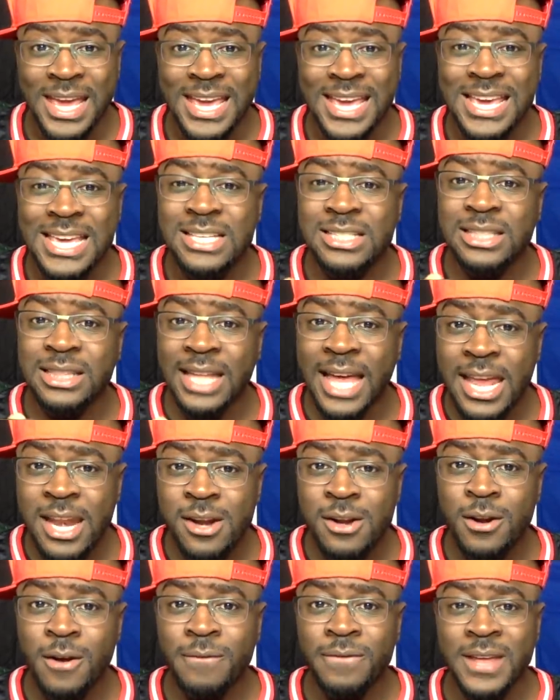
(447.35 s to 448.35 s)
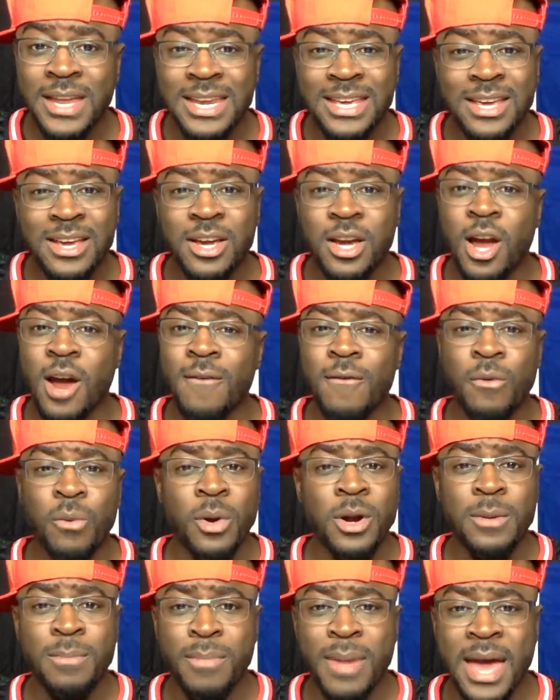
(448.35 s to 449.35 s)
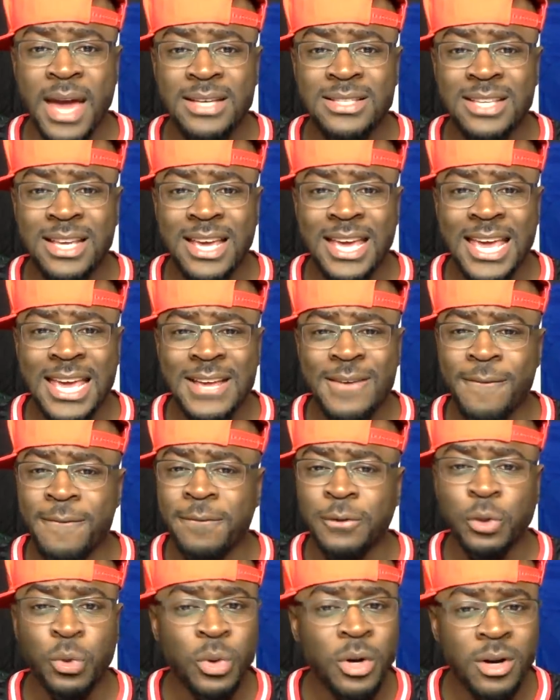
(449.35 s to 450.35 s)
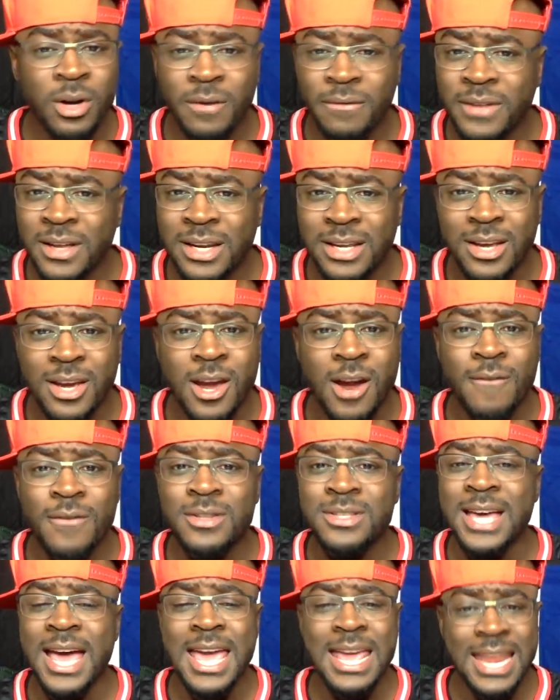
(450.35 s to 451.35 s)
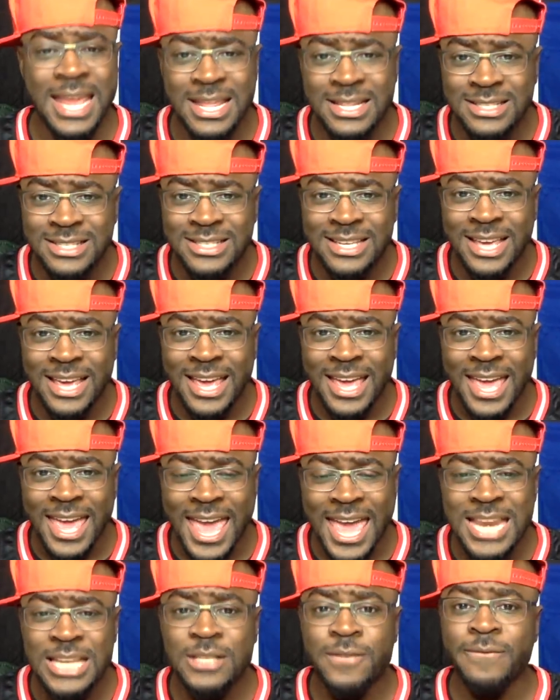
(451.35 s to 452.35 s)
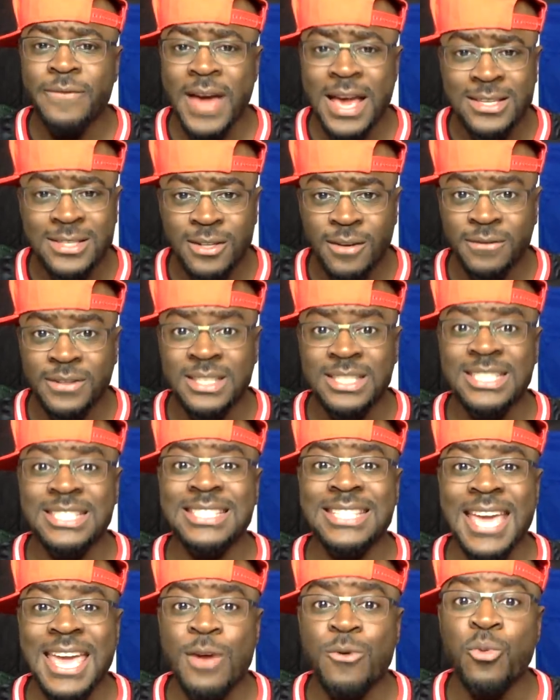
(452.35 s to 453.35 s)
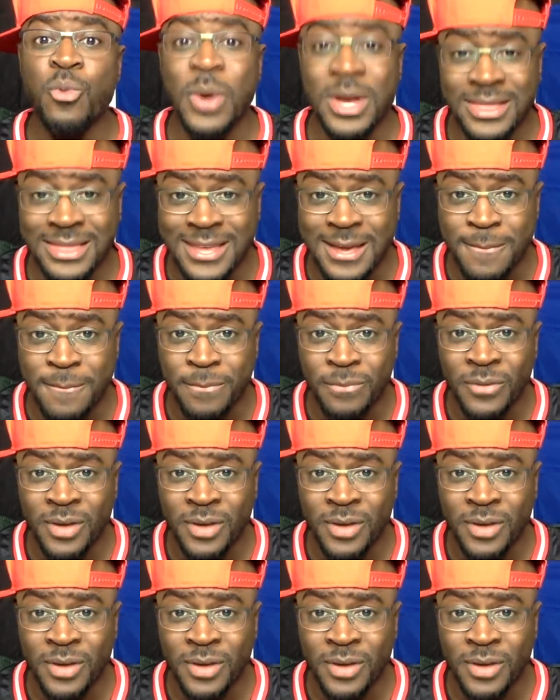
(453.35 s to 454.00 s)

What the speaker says: He's light enough that he can cover running backs, fluid enough that he can cover tight ends, and he's fast enough to stay with them.